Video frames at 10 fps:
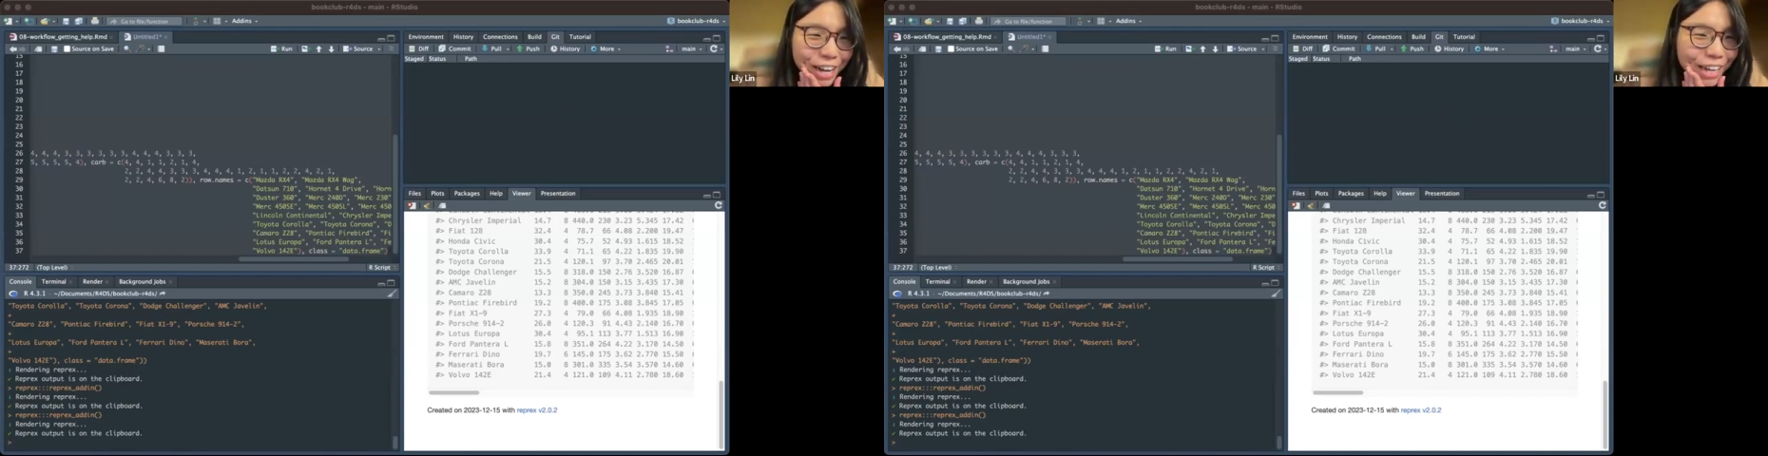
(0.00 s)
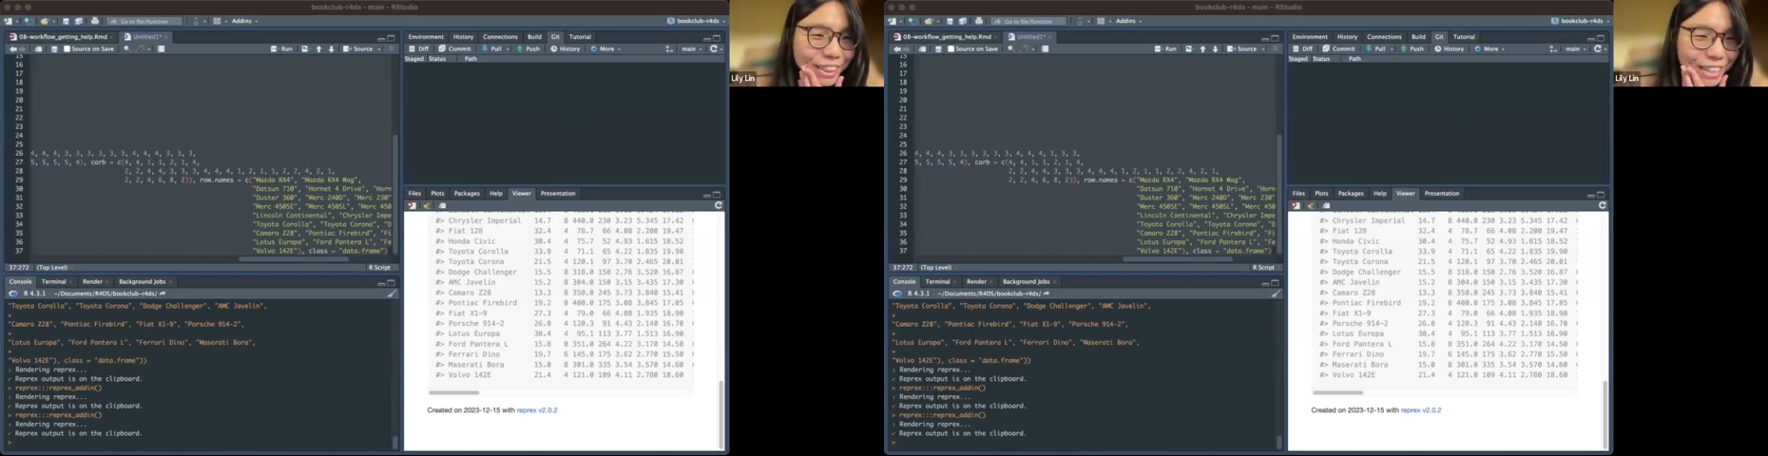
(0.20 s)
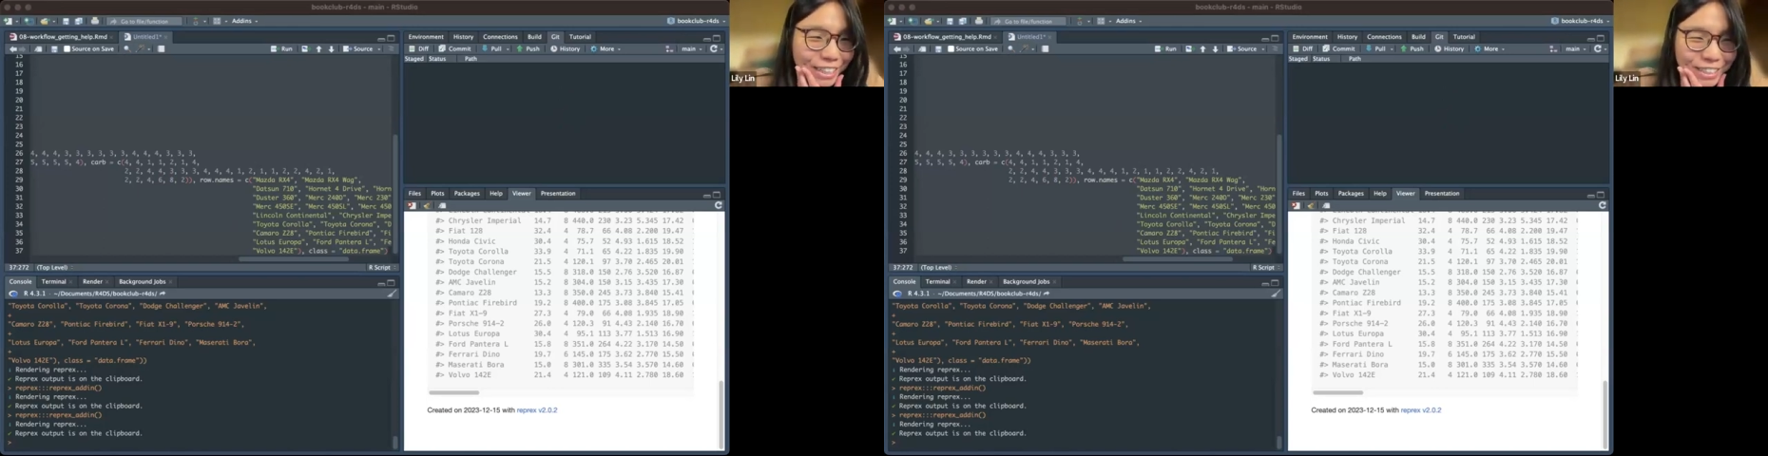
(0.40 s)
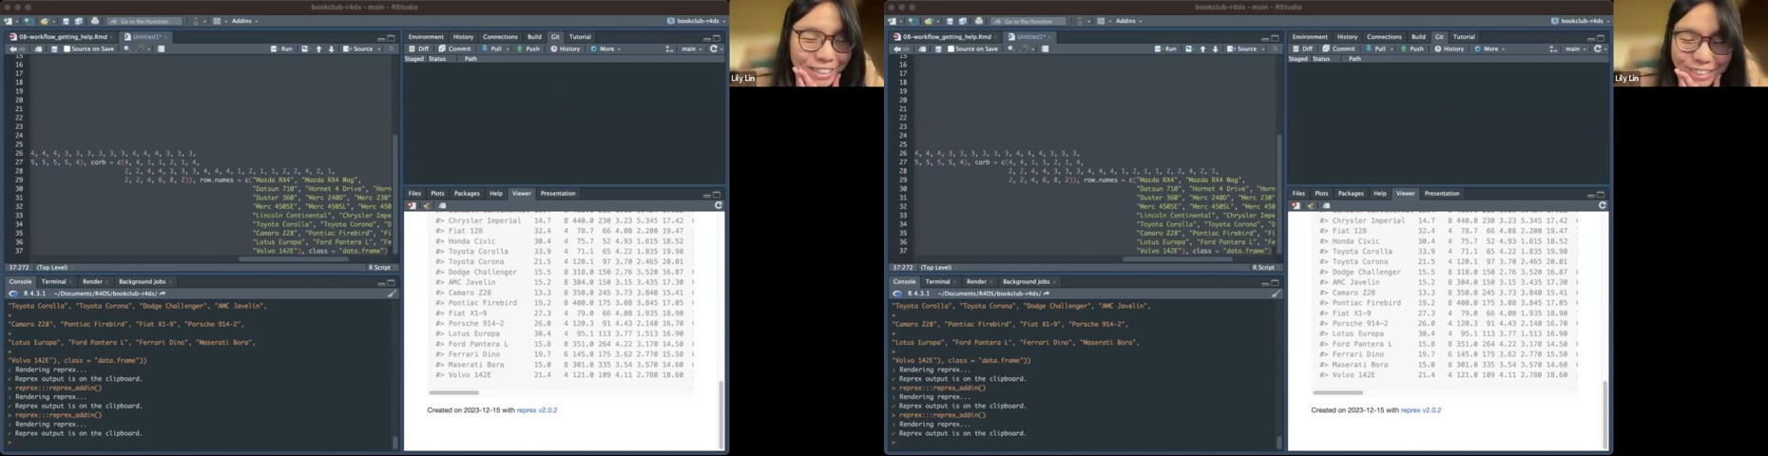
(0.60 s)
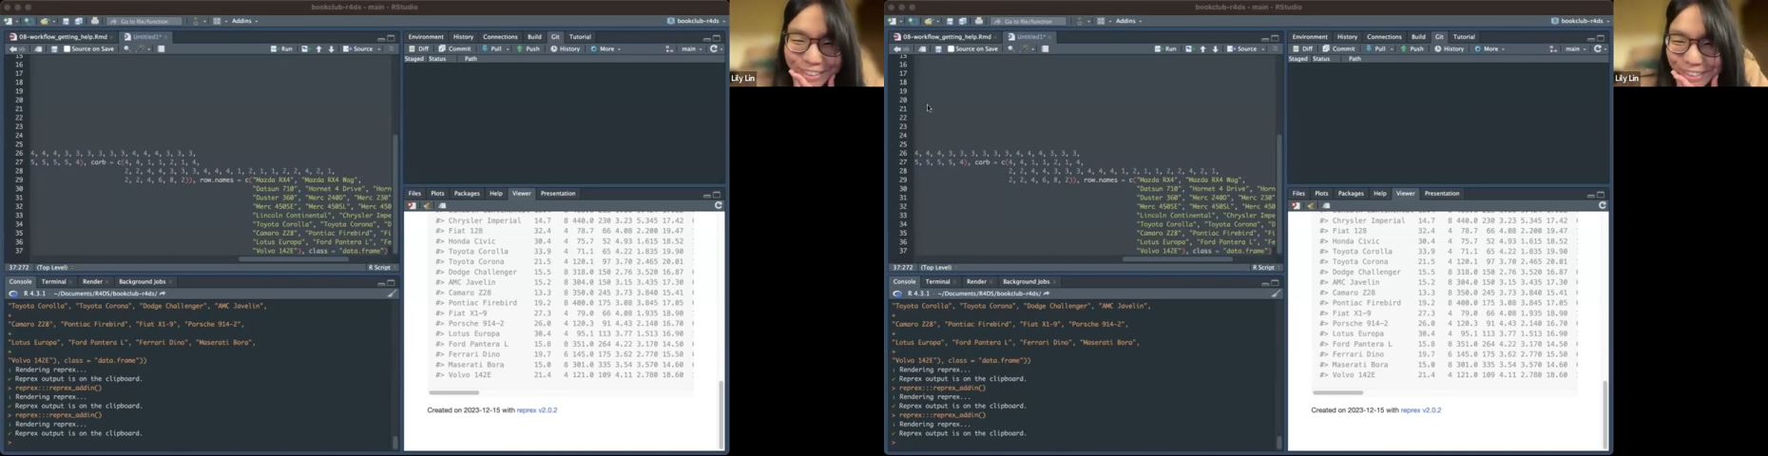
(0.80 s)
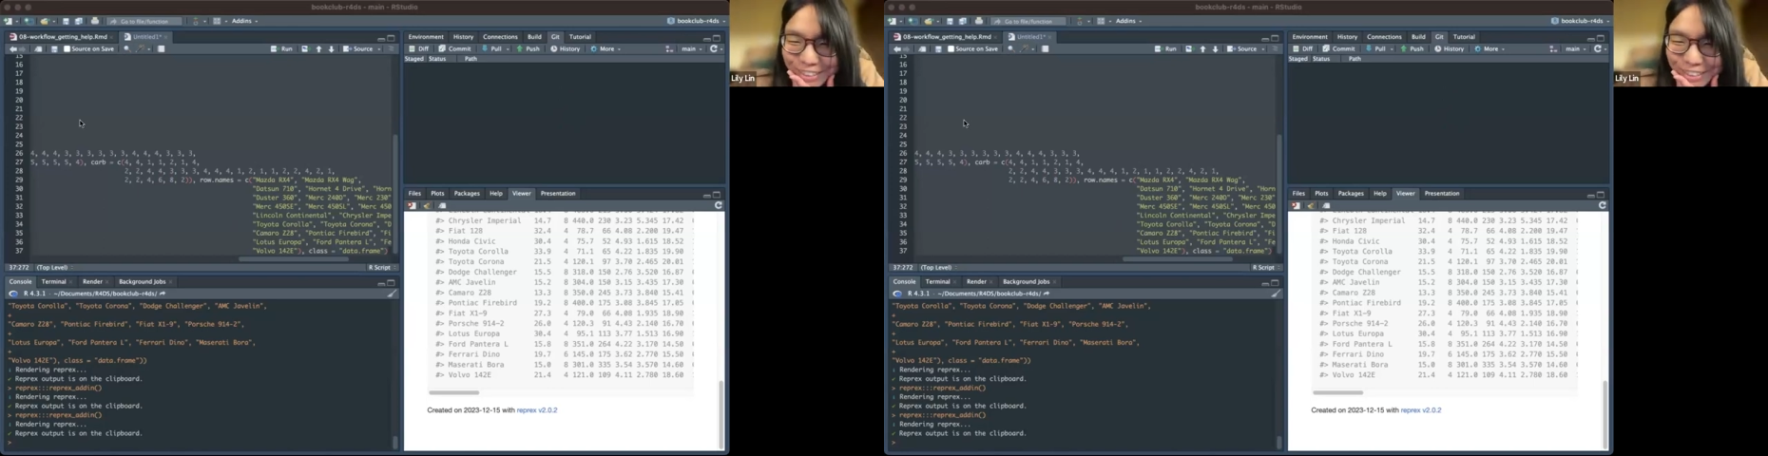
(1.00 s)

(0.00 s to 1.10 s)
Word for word: I learn